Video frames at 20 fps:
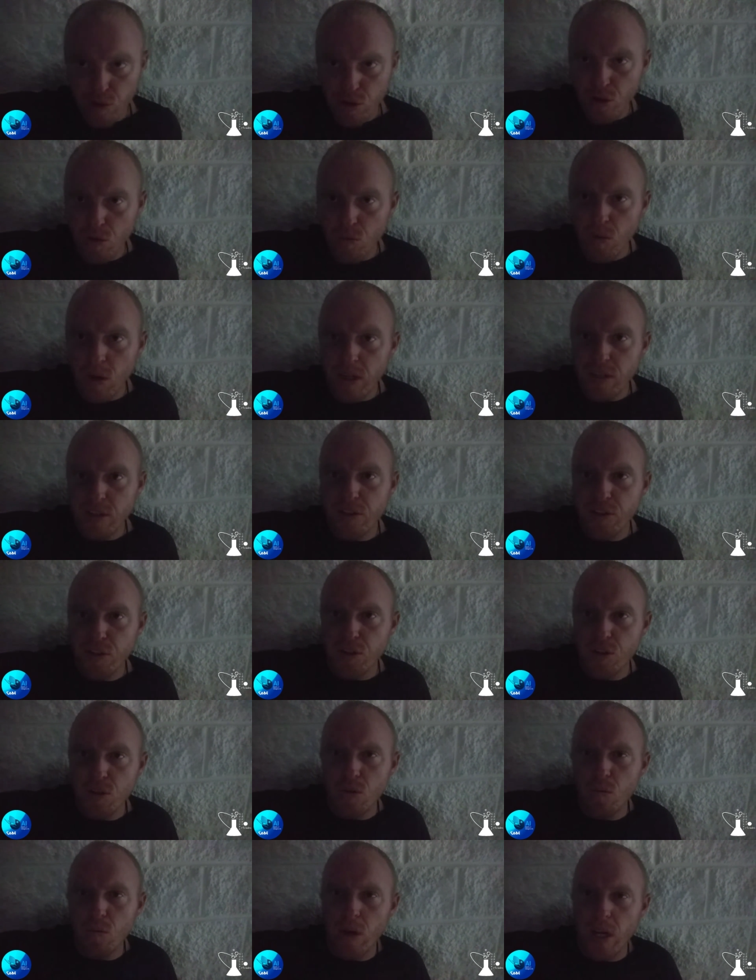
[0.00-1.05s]
you what to do
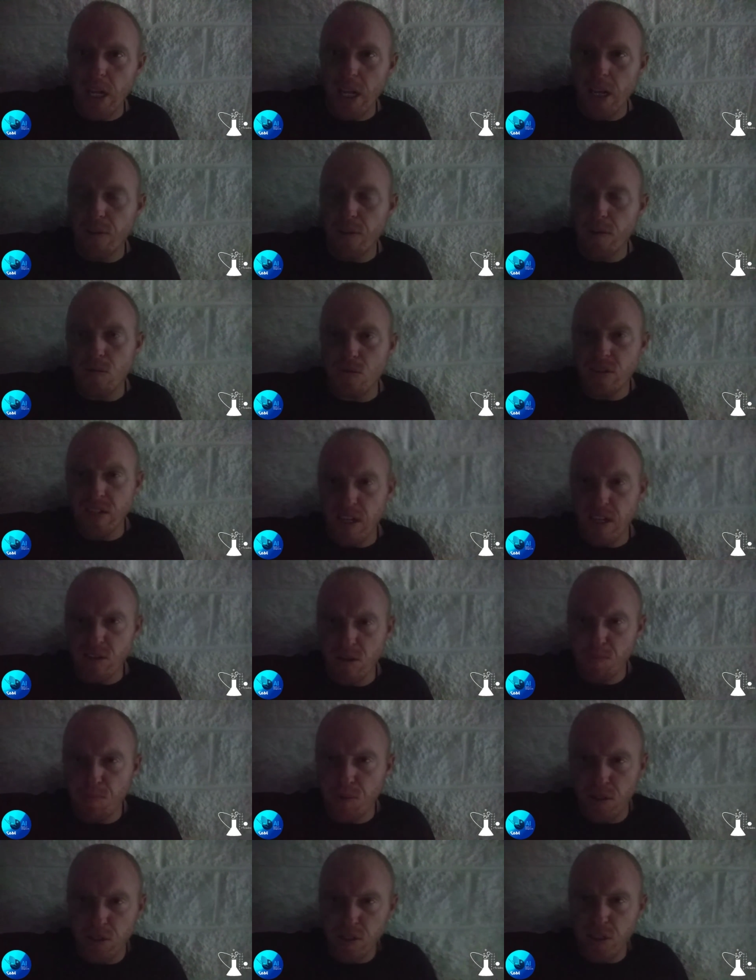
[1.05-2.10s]
when those things are
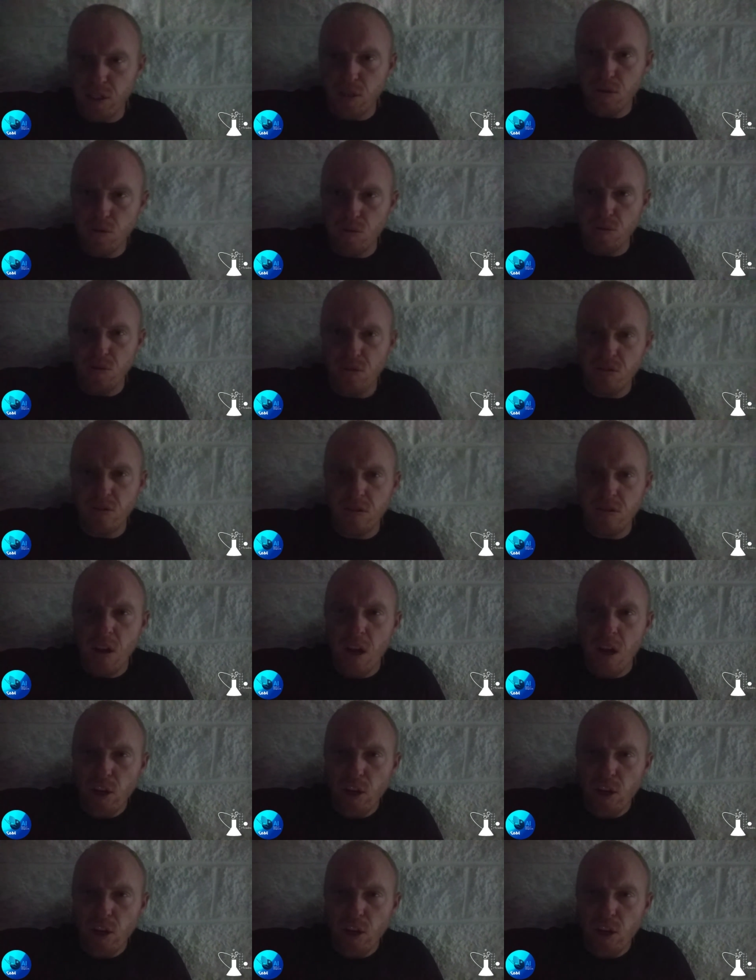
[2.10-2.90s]
put to use.